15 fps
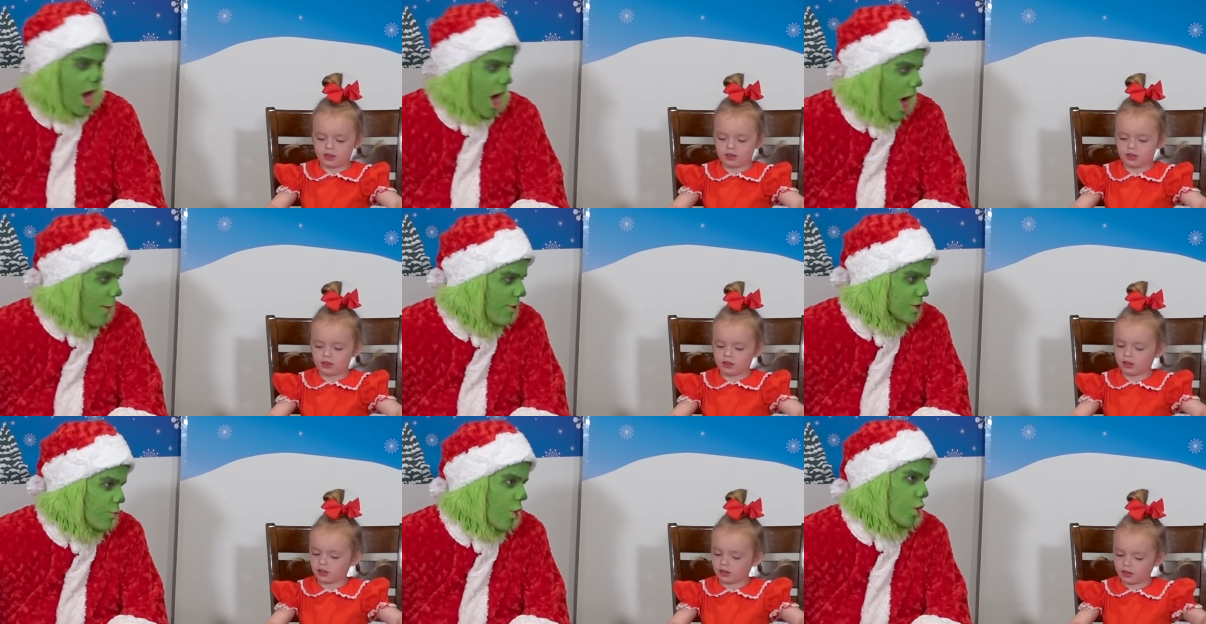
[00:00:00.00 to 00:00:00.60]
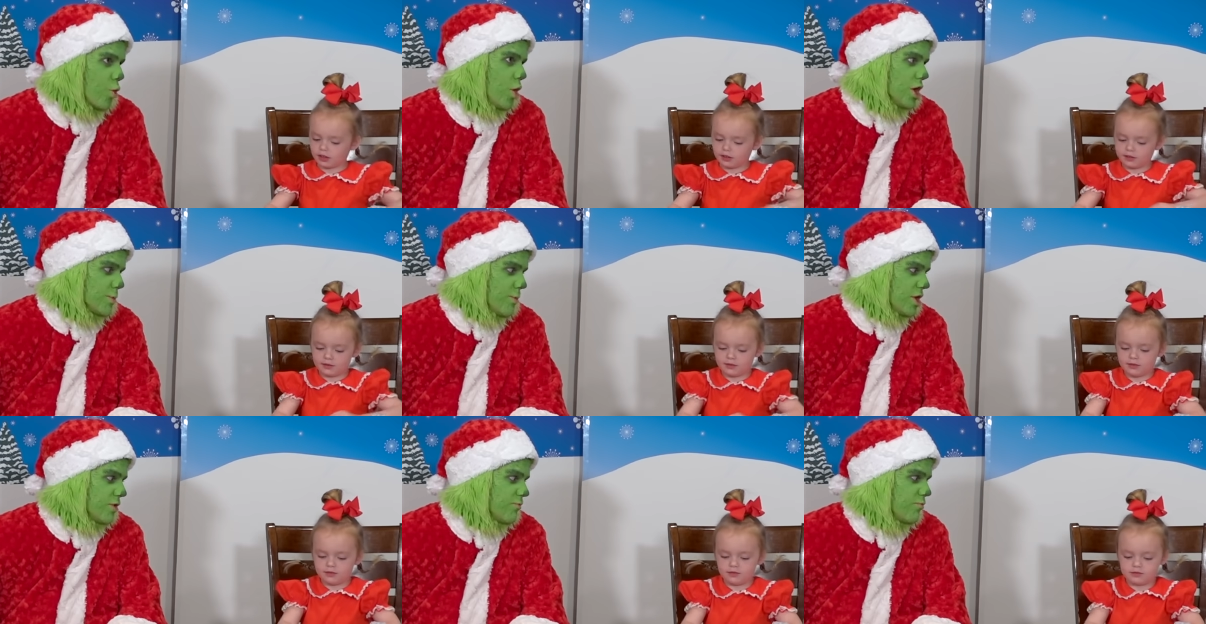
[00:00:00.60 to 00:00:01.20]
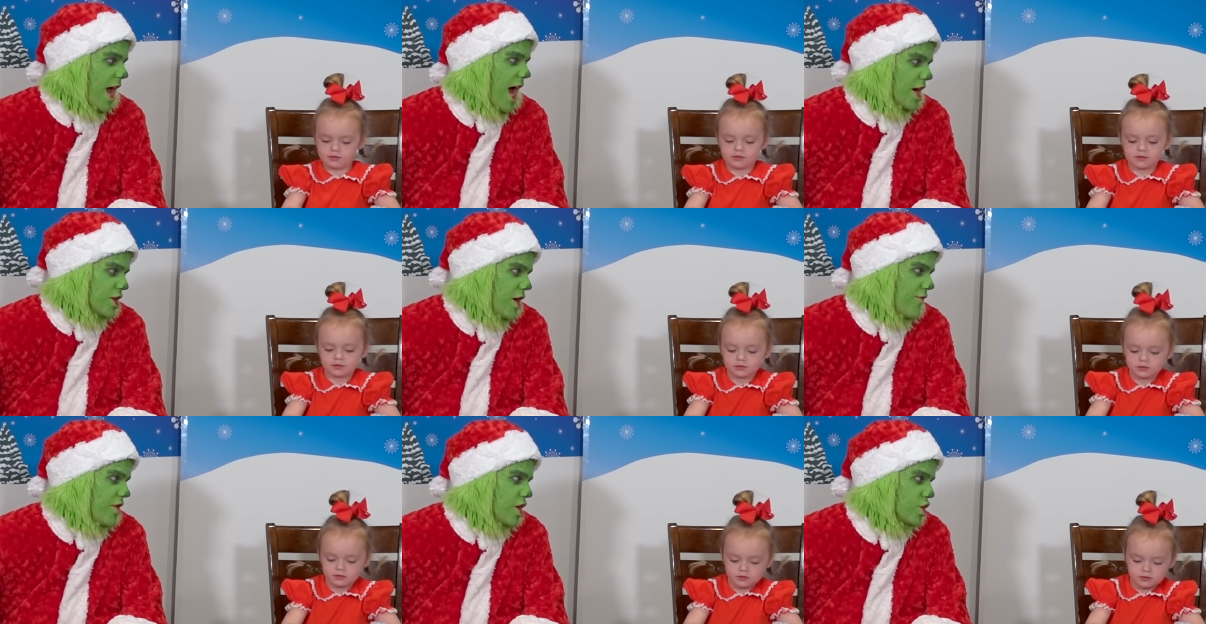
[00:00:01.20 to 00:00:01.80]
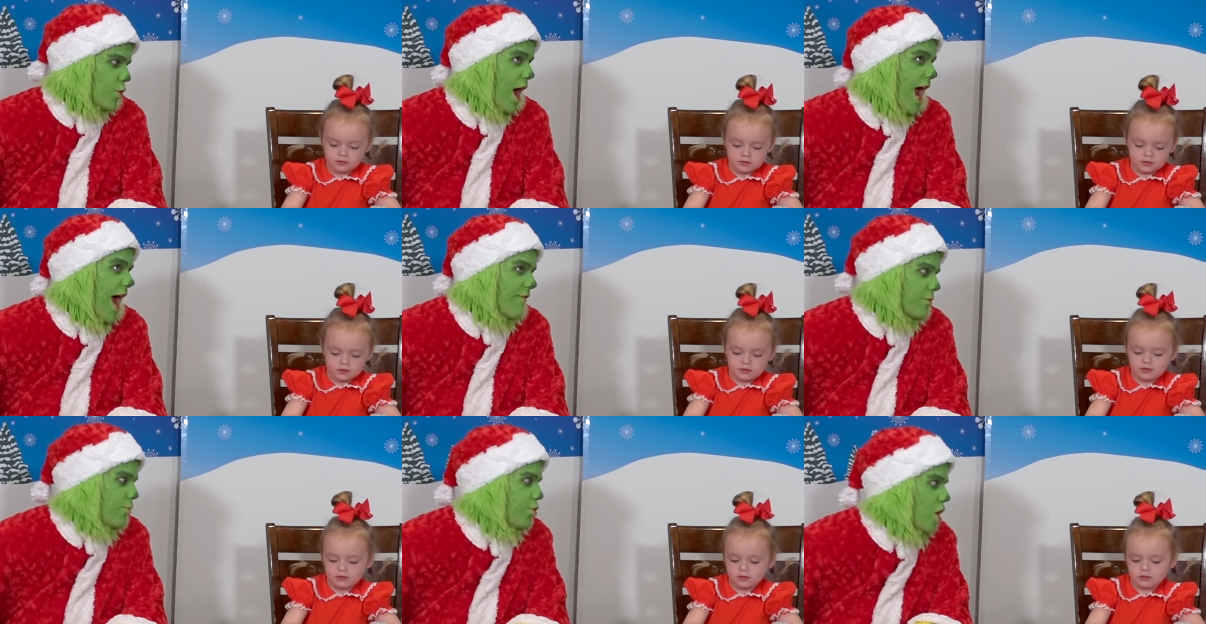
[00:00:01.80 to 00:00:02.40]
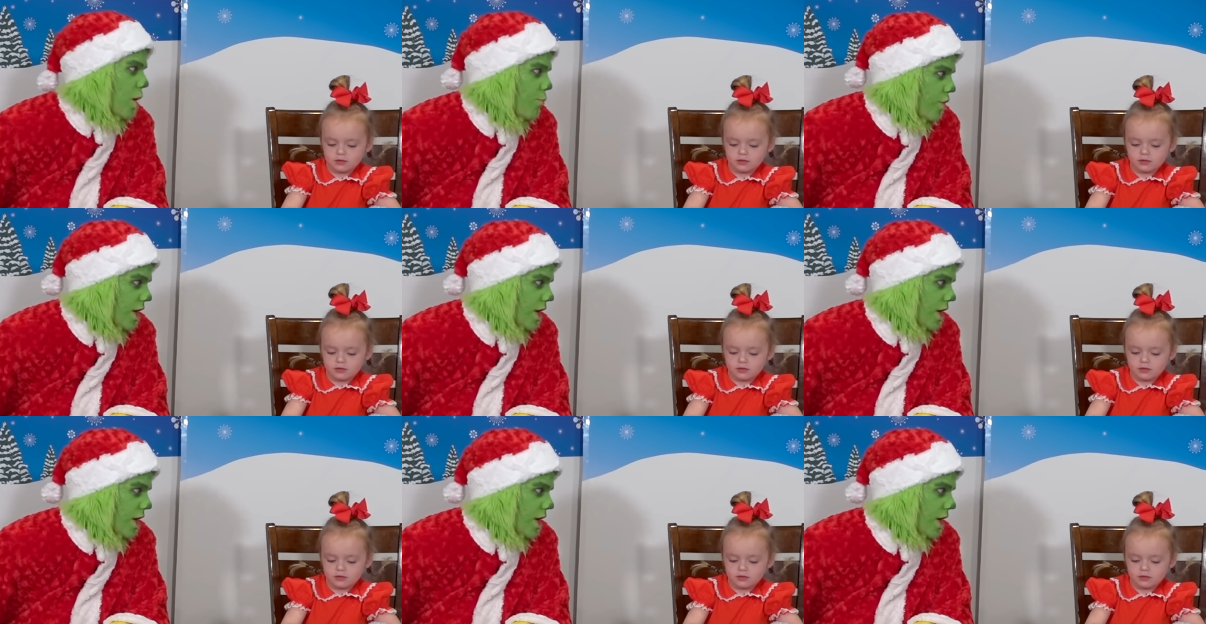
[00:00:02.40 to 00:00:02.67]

Speaker 1: How much more Christmas activities do I have to put up